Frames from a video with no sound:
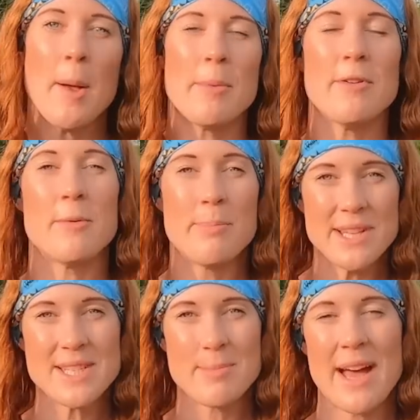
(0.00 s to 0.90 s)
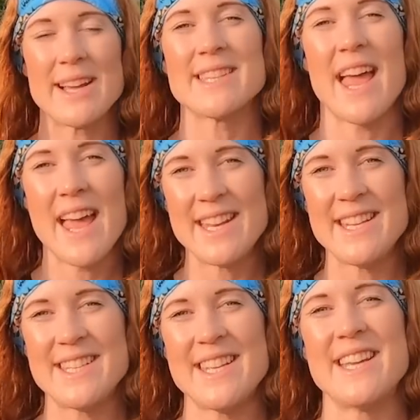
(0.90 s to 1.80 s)
but for budget packs,
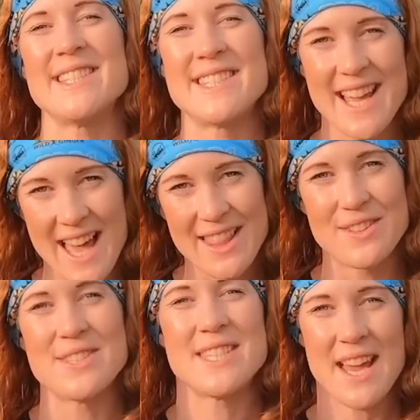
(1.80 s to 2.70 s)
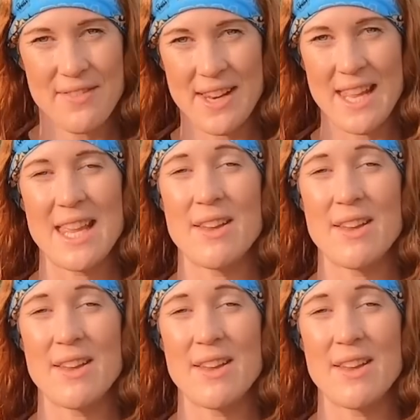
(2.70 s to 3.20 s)
ANEG and Decathlon definitely